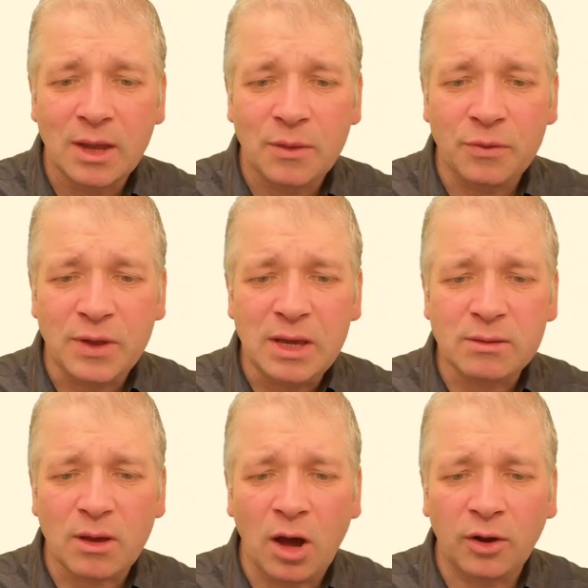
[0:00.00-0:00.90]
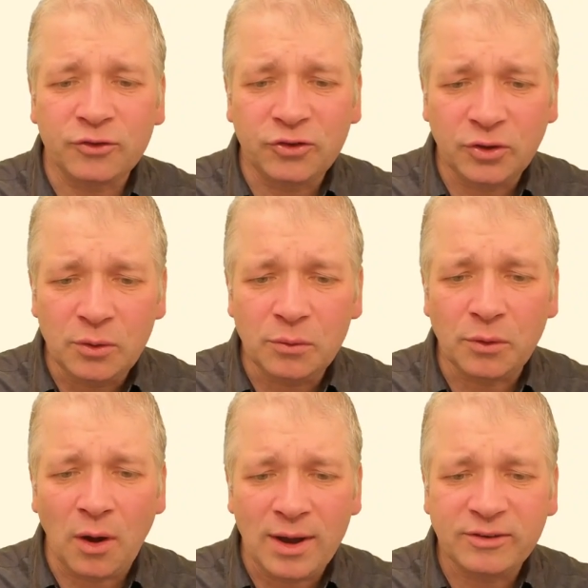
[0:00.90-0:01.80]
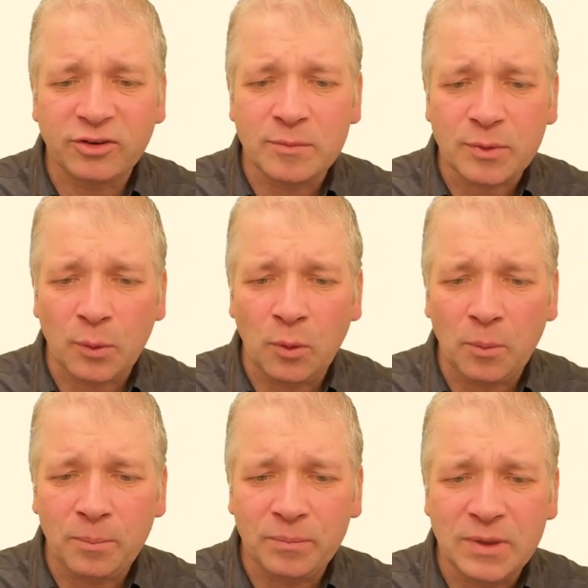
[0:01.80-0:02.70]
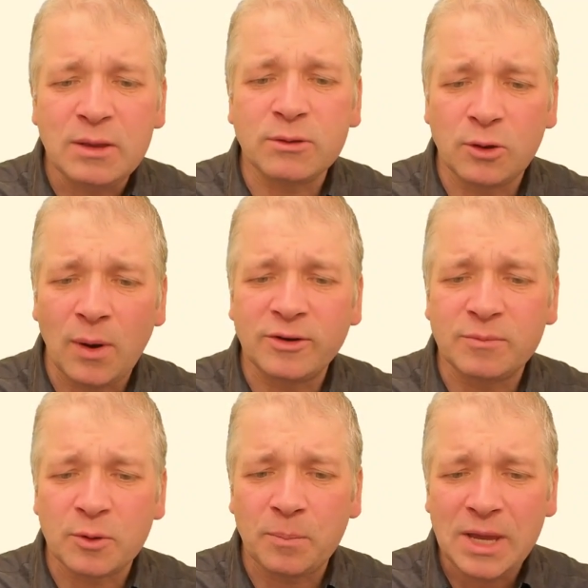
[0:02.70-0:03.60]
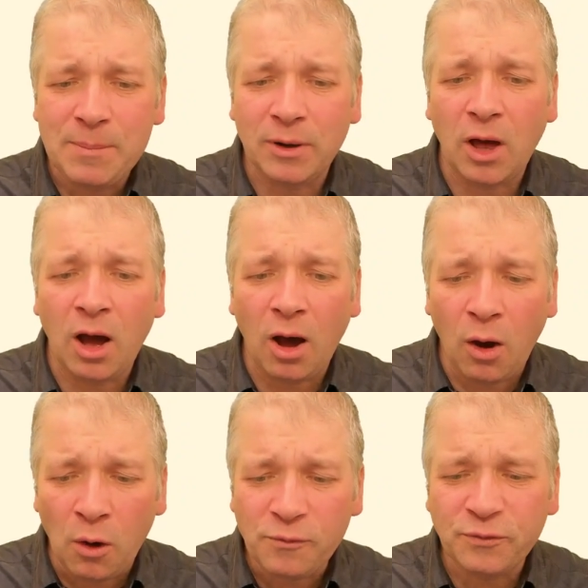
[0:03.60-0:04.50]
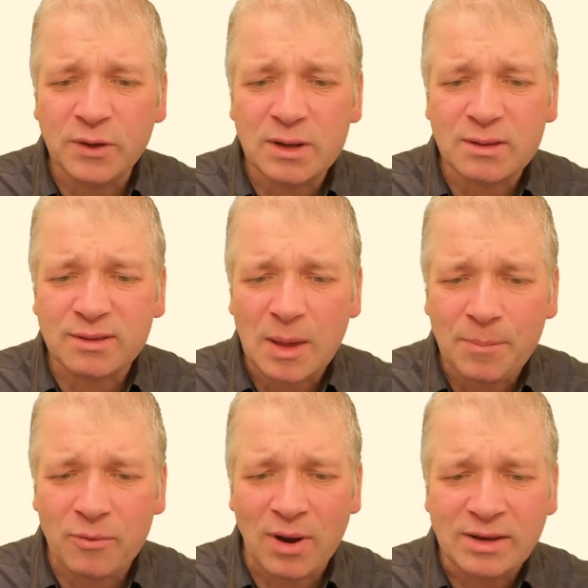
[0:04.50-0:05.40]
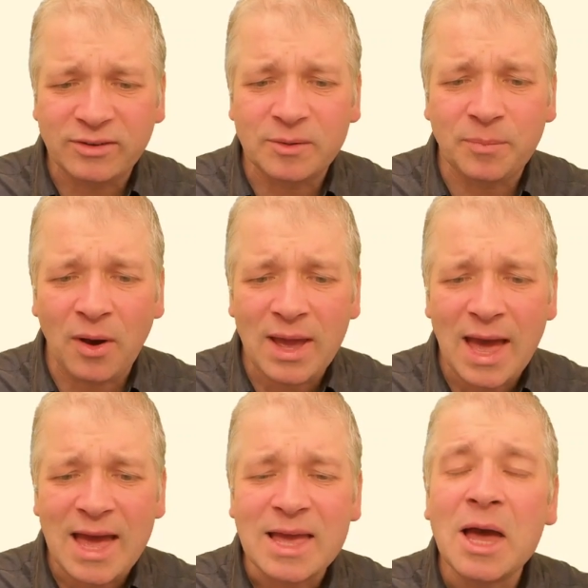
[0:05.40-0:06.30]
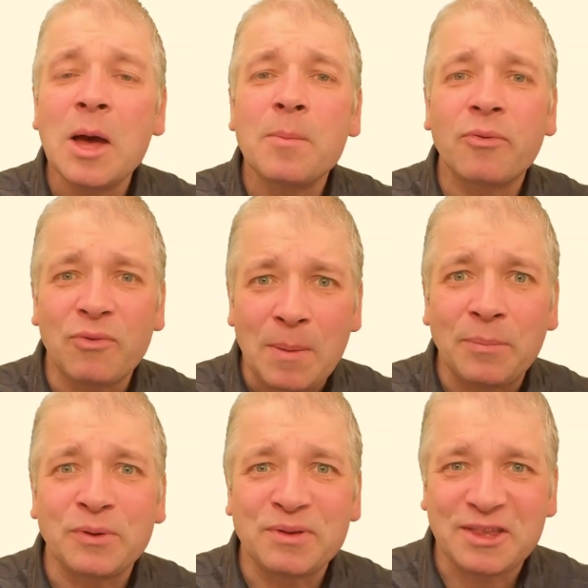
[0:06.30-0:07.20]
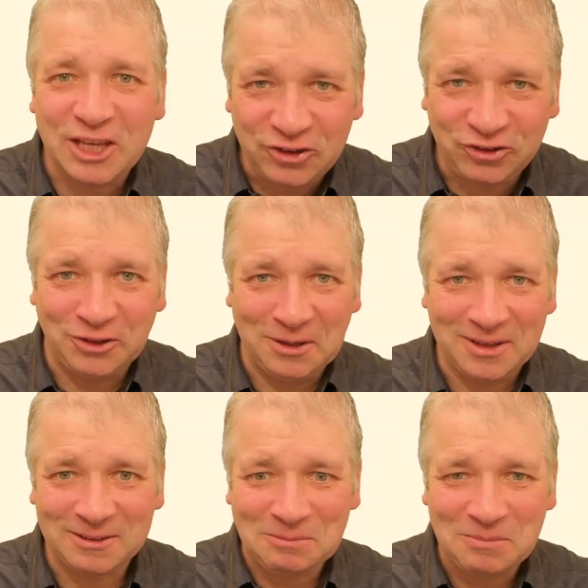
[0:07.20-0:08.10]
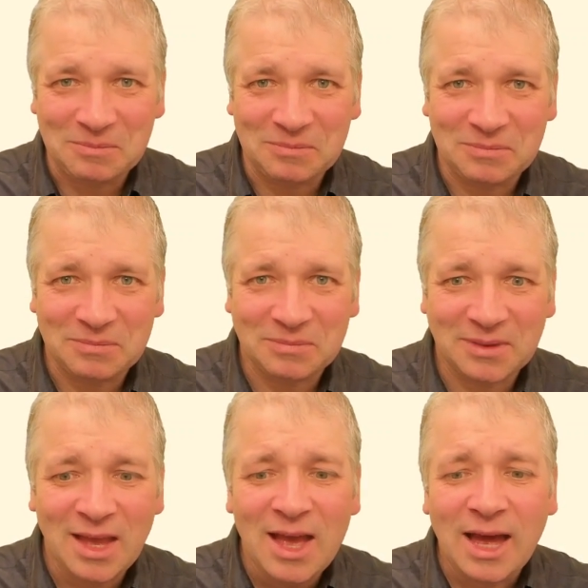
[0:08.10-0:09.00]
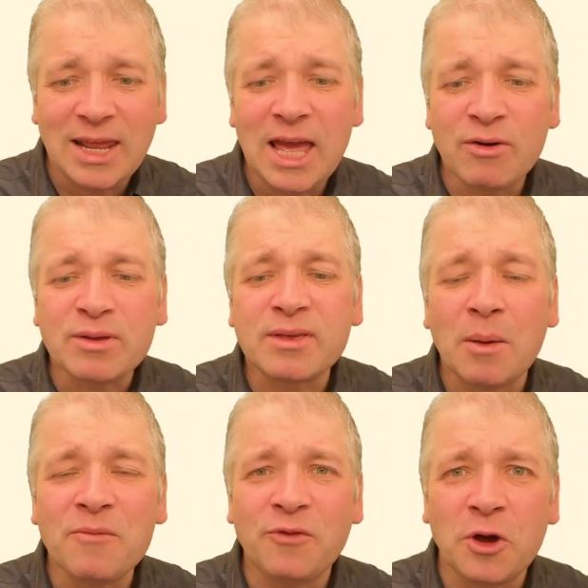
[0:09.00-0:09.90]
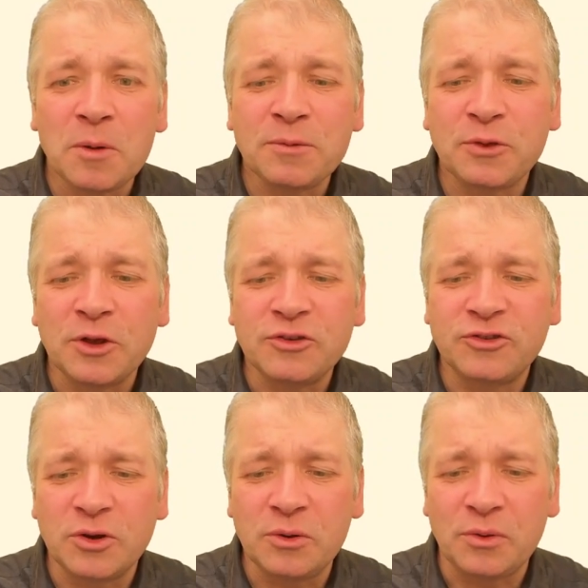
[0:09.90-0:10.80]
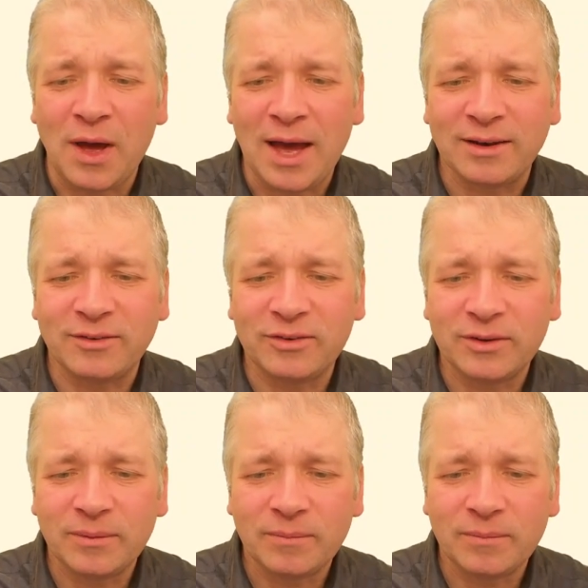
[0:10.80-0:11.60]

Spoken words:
These two items or people are often separated by a preposition. And here are some verbs that do that.